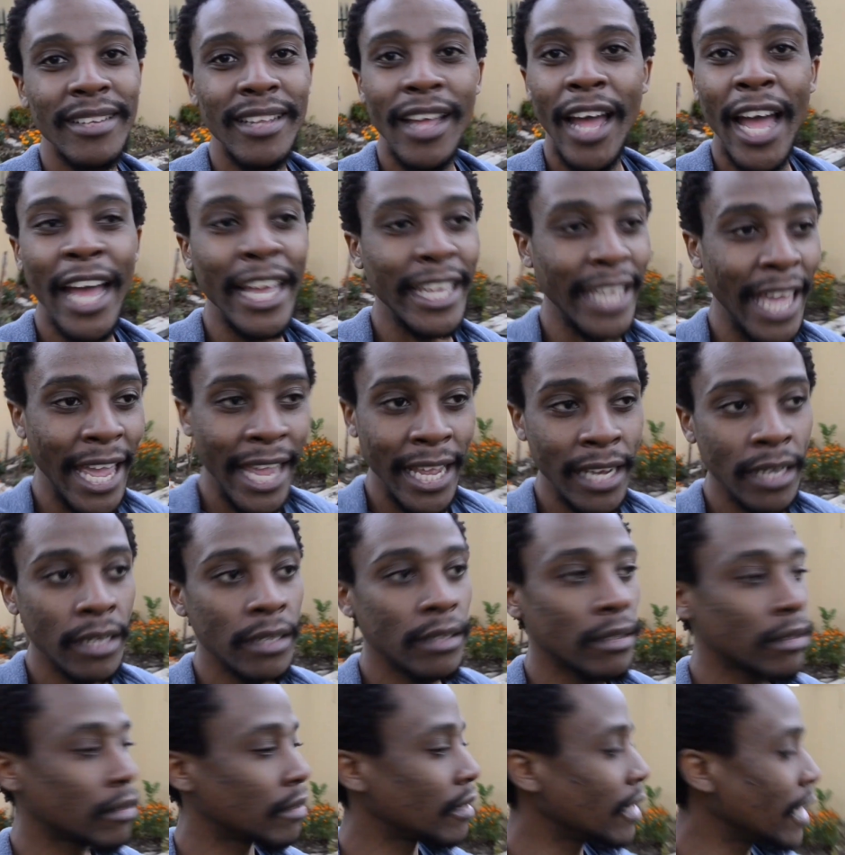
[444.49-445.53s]
Again,
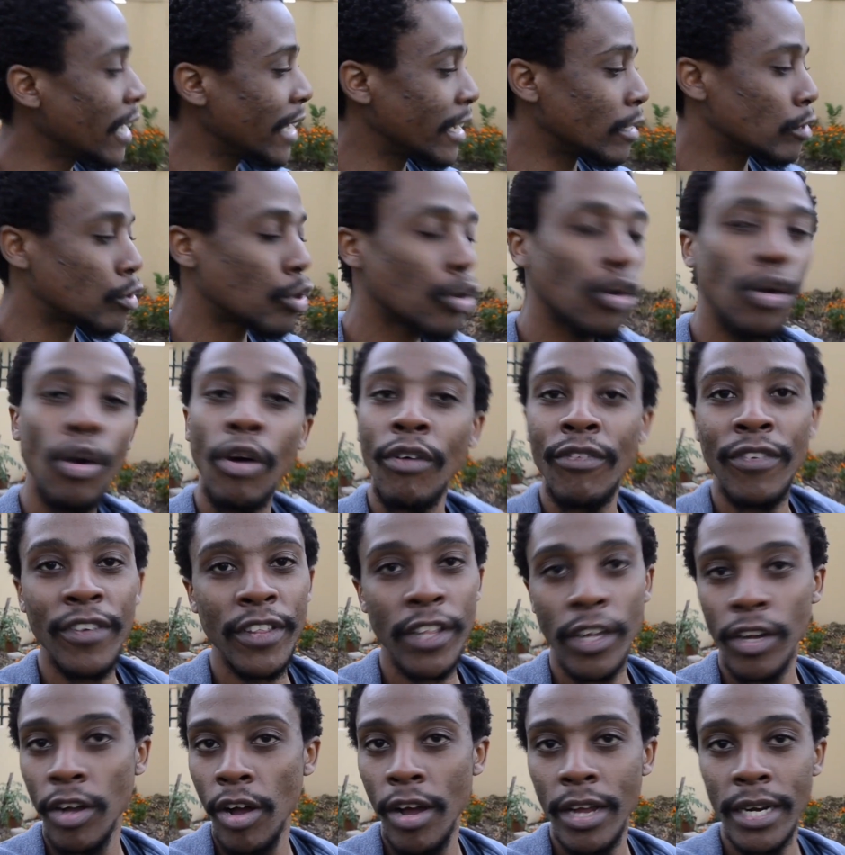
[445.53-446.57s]
it took over
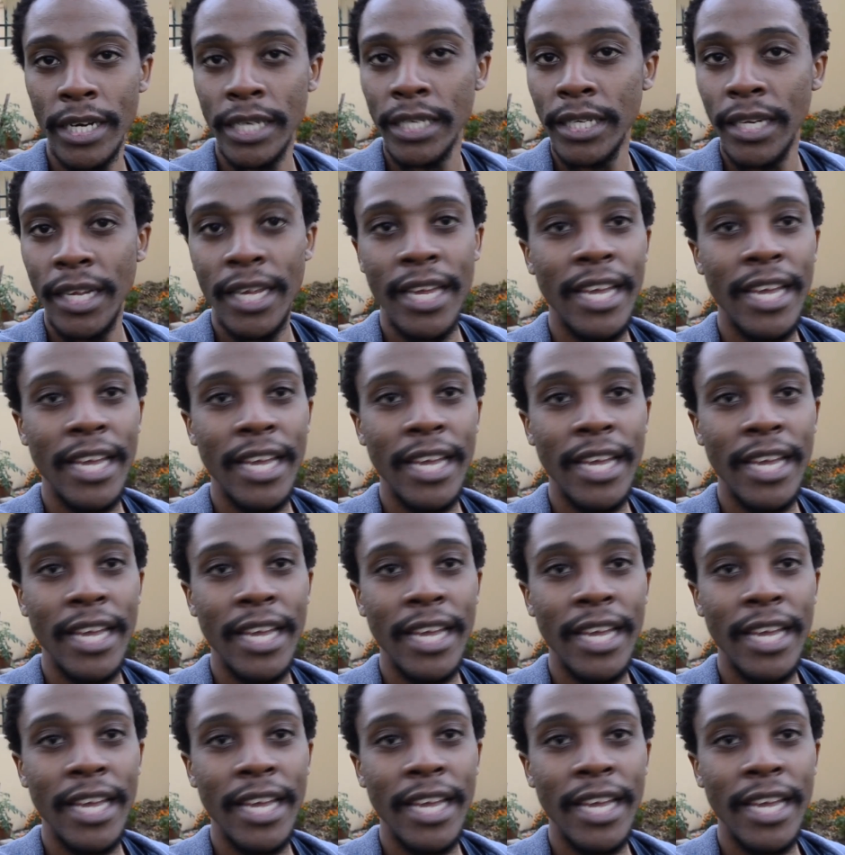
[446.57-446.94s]
the garden.